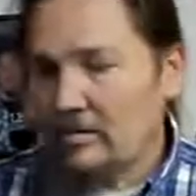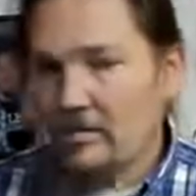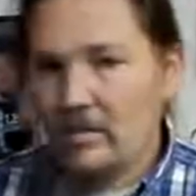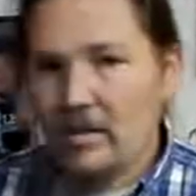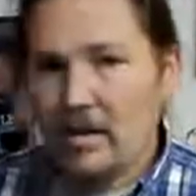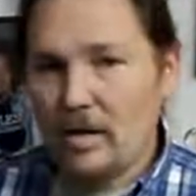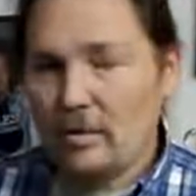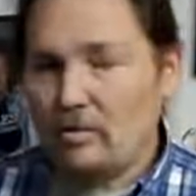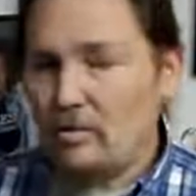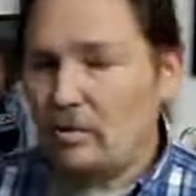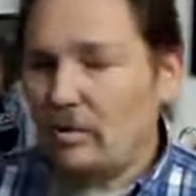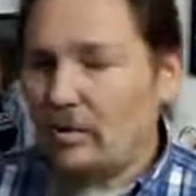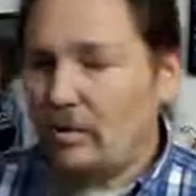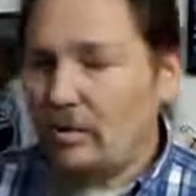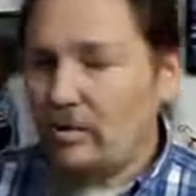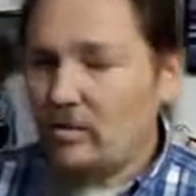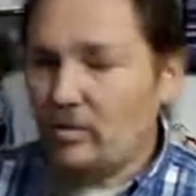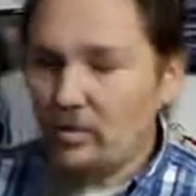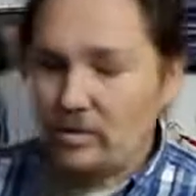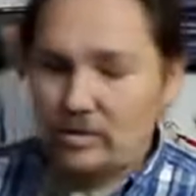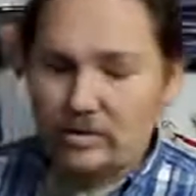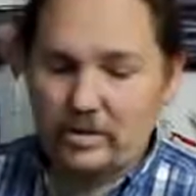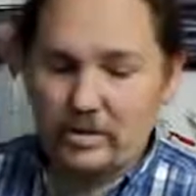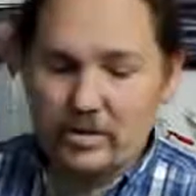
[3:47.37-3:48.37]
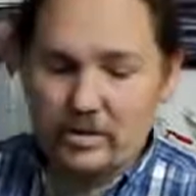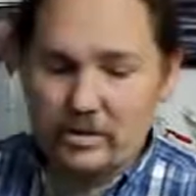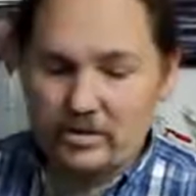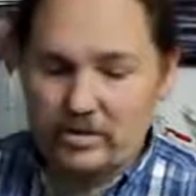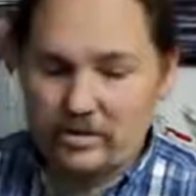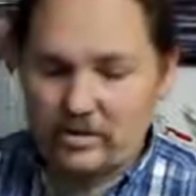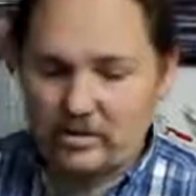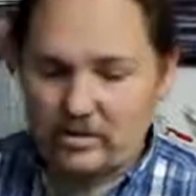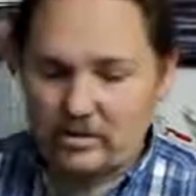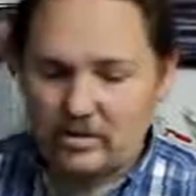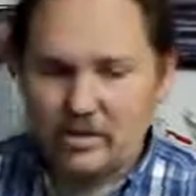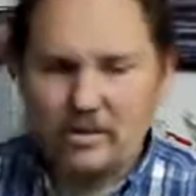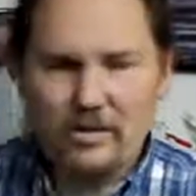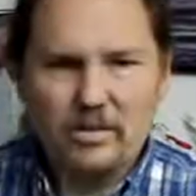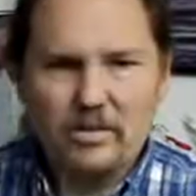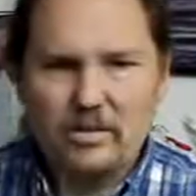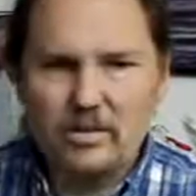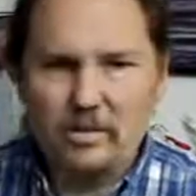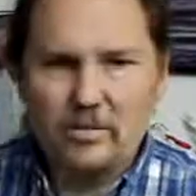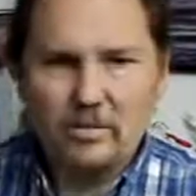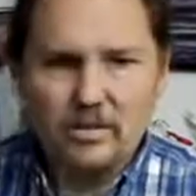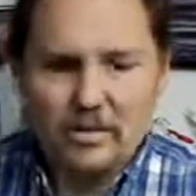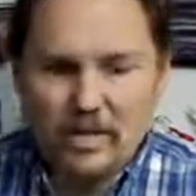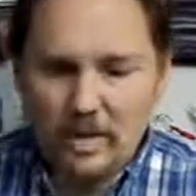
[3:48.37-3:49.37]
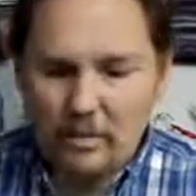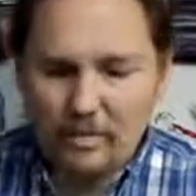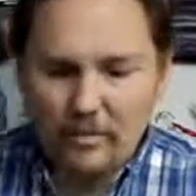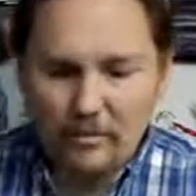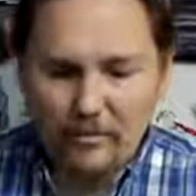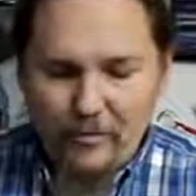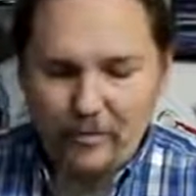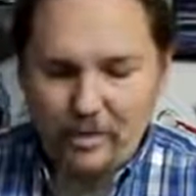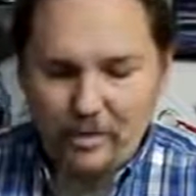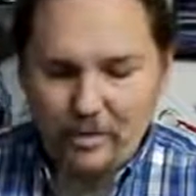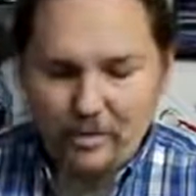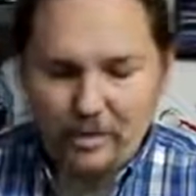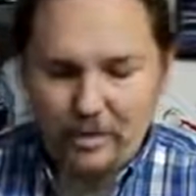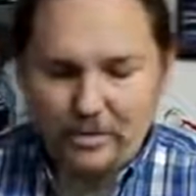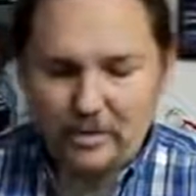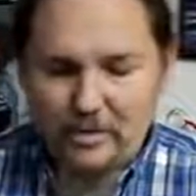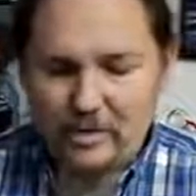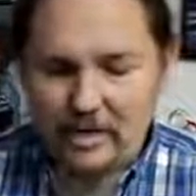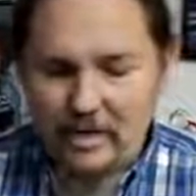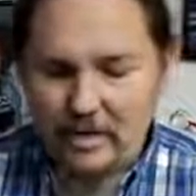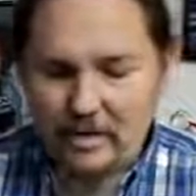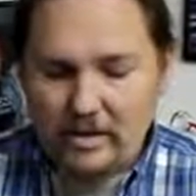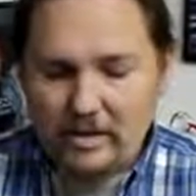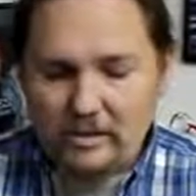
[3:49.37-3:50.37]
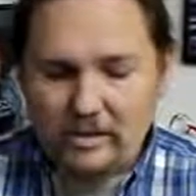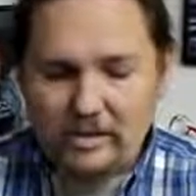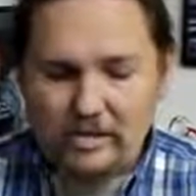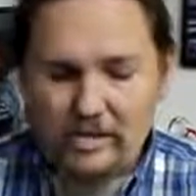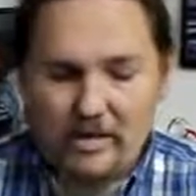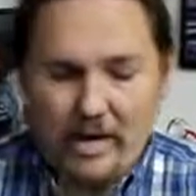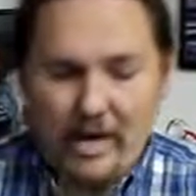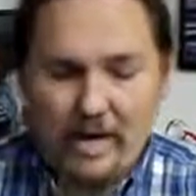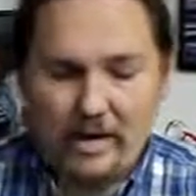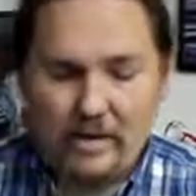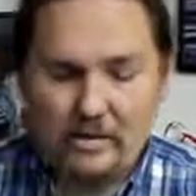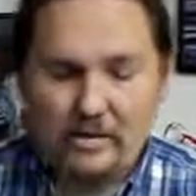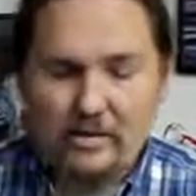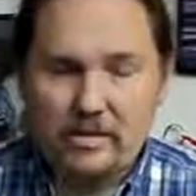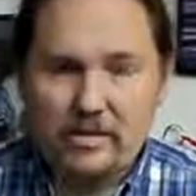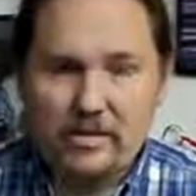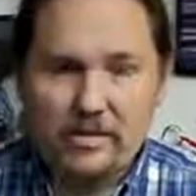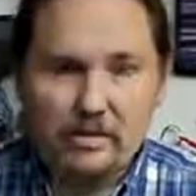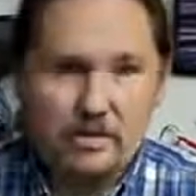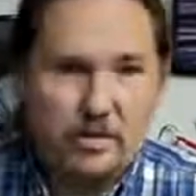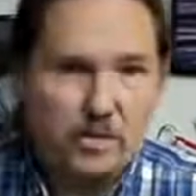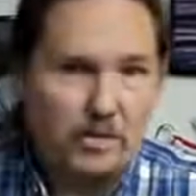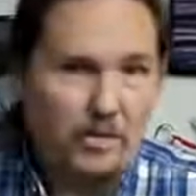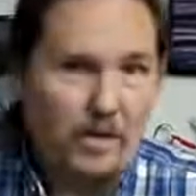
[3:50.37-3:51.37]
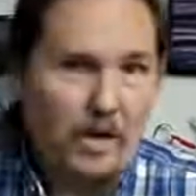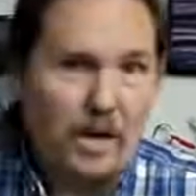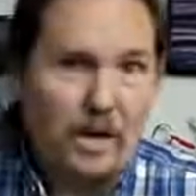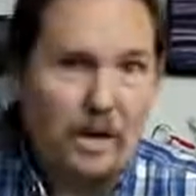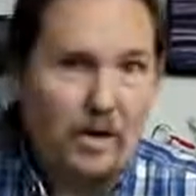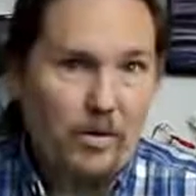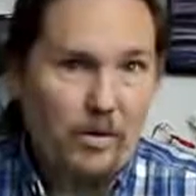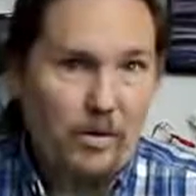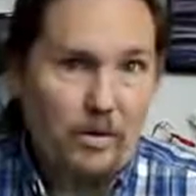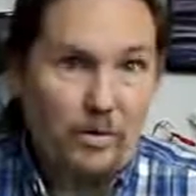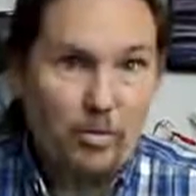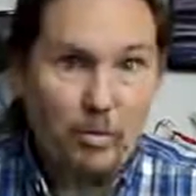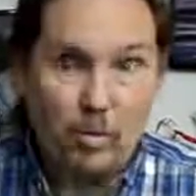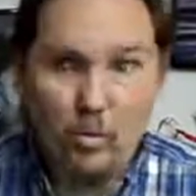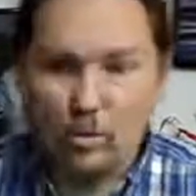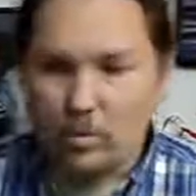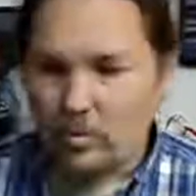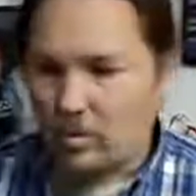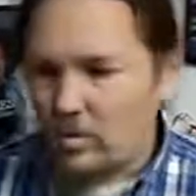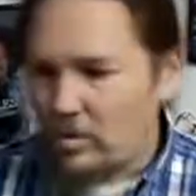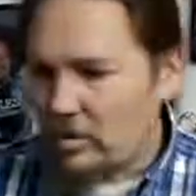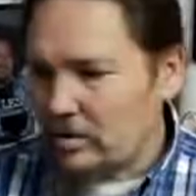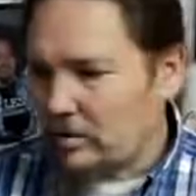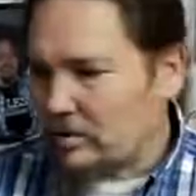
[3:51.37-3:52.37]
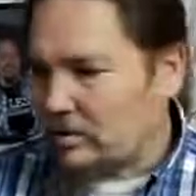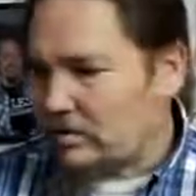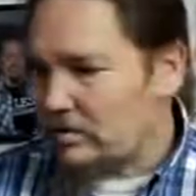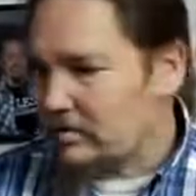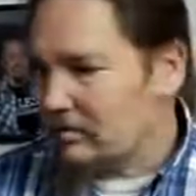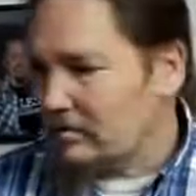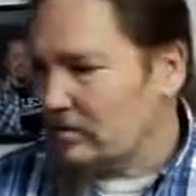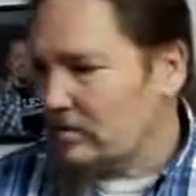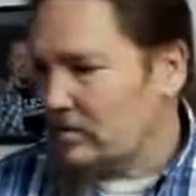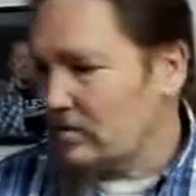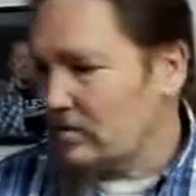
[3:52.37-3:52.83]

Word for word: library, which gets us some sample functions and gets us access to how the board works.